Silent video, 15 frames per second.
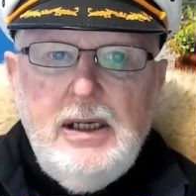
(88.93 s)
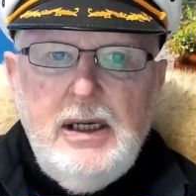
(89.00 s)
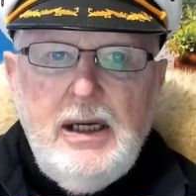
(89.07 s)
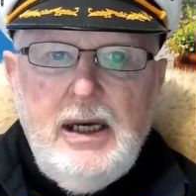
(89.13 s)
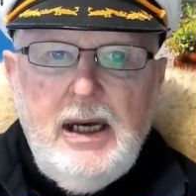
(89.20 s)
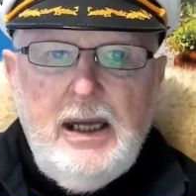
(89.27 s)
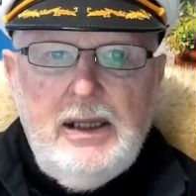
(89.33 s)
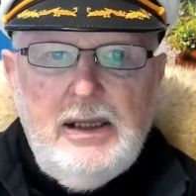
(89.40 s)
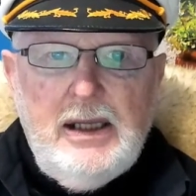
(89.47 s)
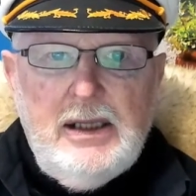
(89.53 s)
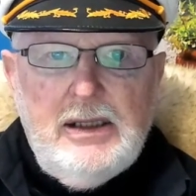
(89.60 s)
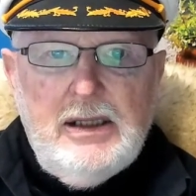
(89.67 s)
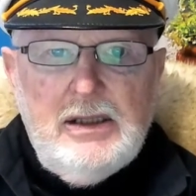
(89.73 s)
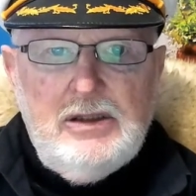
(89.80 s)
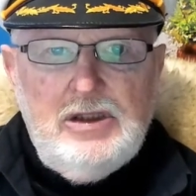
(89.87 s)
and that
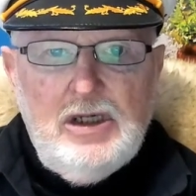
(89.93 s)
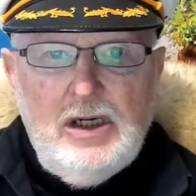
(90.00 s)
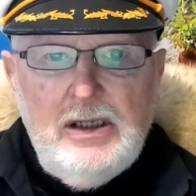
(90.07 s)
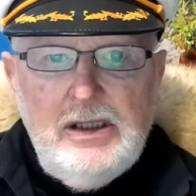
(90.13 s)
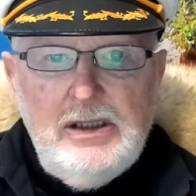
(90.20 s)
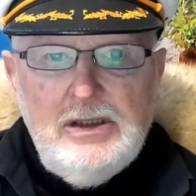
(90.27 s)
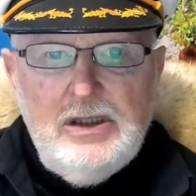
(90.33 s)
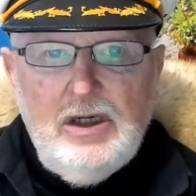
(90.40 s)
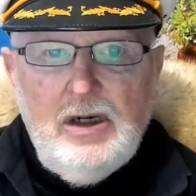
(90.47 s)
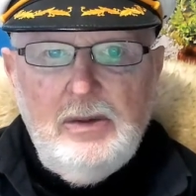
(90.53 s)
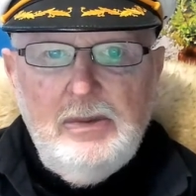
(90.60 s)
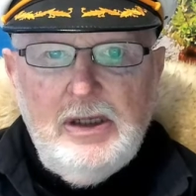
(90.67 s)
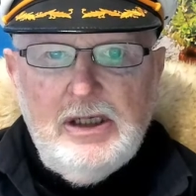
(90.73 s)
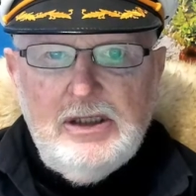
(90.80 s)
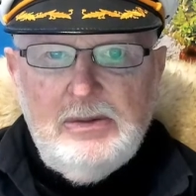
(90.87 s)
the Chinese
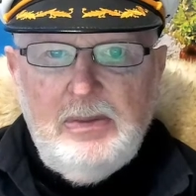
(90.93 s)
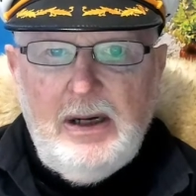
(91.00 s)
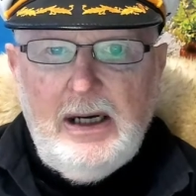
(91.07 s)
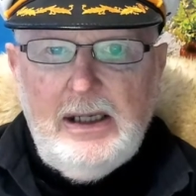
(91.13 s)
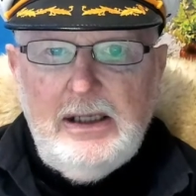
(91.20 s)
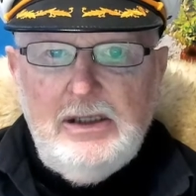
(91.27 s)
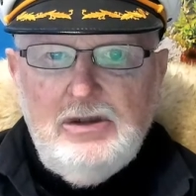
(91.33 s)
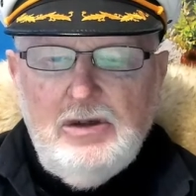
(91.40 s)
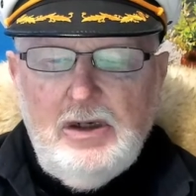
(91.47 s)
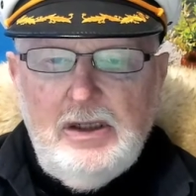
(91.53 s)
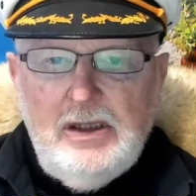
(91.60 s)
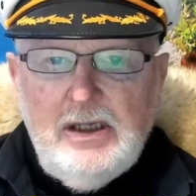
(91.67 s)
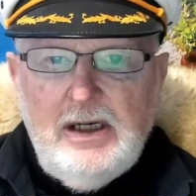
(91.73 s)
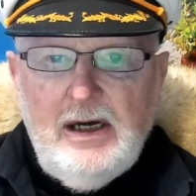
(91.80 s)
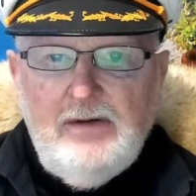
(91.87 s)
Communist Party tried to
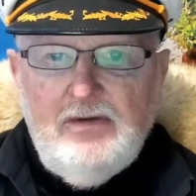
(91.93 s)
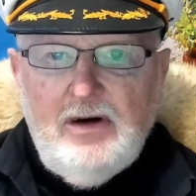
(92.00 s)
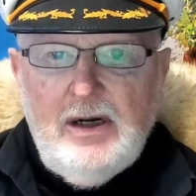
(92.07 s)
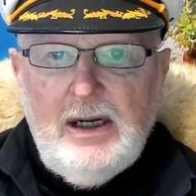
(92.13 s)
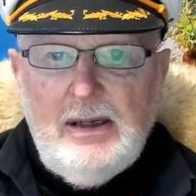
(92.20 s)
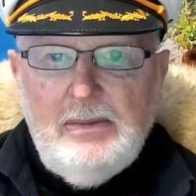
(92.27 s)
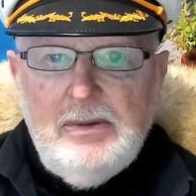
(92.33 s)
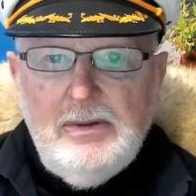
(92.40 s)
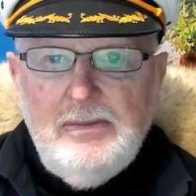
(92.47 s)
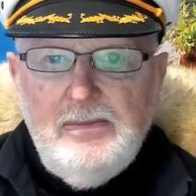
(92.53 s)
cover it up.